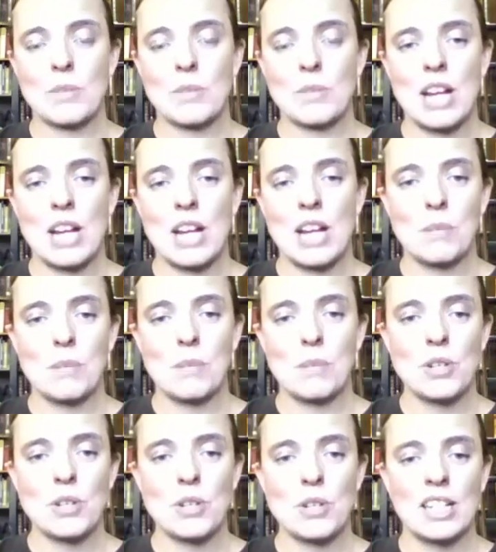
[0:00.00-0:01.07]
rotational
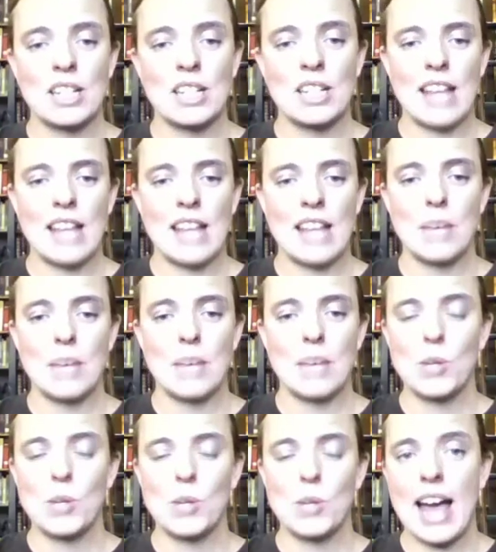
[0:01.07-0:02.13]
motion, and then
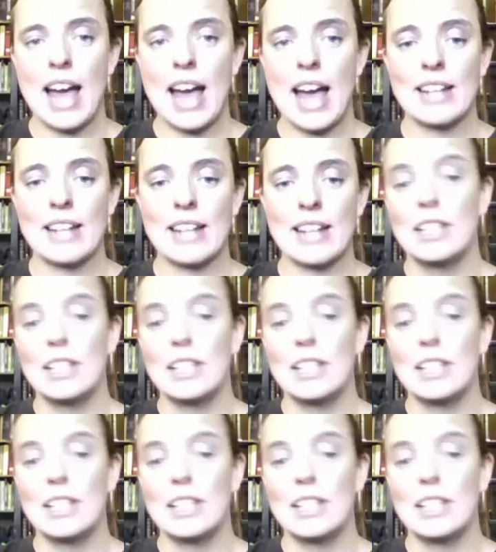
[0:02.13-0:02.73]
we will add